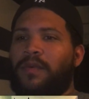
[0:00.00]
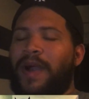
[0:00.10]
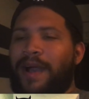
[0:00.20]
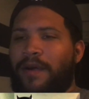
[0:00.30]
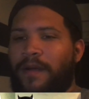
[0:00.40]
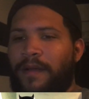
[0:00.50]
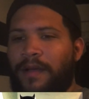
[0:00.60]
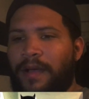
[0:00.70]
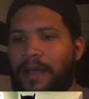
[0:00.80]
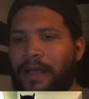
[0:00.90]
wow,
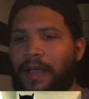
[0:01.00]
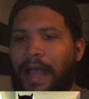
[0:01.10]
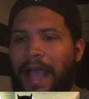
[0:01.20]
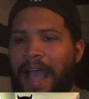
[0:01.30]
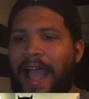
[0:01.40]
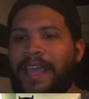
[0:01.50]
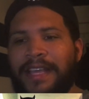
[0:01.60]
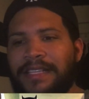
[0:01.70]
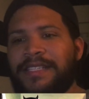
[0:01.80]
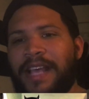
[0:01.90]
I, I
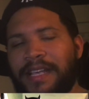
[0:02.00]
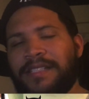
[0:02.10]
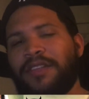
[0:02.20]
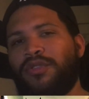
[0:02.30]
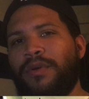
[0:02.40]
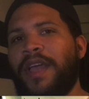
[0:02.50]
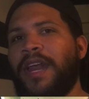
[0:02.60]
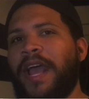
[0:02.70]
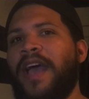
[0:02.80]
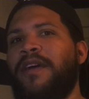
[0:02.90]
can say it's a three
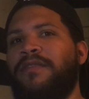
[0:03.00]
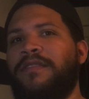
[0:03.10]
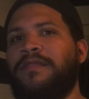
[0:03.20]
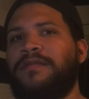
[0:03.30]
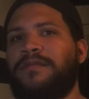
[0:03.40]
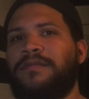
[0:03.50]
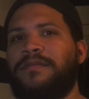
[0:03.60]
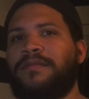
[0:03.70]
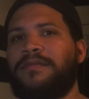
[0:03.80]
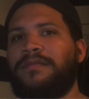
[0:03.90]
and a half.
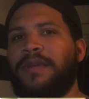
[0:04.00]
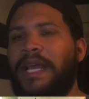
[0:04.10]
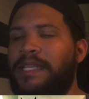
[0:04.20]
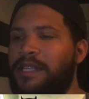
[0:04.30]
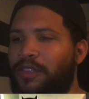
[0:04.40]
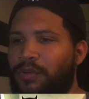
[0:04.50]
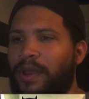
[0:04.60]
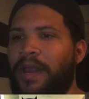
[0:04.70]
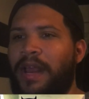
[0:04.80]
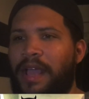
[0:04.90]
It's a
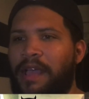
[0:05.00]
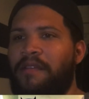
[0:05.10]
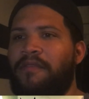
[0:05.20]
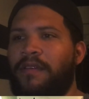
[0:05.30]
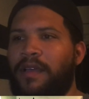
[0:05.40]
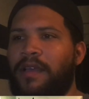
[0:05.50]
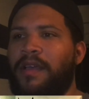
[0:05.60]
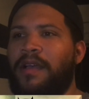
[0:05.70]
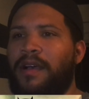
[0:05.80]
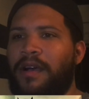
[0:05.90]
three and a half.
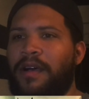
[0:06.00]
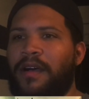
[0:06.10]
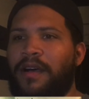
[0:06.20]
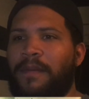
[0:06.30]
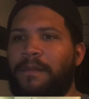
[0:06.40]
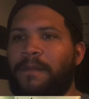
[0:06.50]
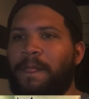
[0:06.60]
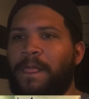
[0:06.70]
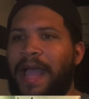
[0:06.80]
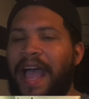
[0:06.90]
Um,
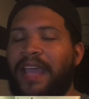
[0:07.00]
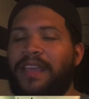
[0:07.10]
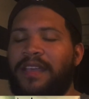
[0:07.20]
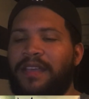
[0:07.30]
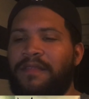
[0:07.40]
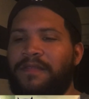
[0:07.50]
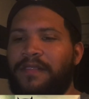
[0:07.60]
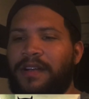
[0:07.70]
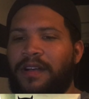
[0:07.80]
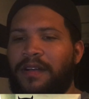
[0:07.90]
I give
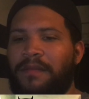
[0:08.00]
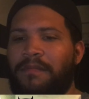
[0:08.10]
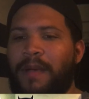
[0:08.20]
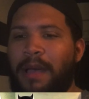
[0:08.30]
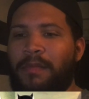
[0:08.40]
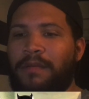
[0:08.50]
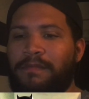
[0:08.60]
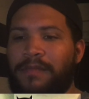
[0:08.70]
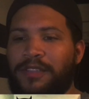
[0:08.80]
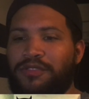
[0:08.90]
um,
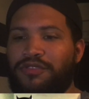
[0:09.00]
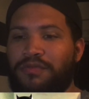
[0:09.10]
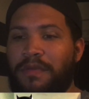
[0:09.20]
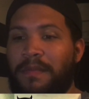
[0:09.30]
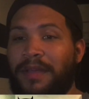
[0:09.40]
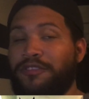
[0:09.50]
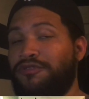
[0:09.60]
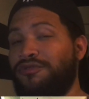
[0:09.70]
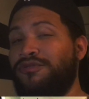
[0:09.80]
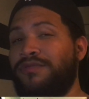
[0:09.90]
Batman vs Superman
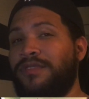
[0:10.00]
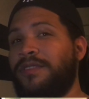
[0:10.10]
two.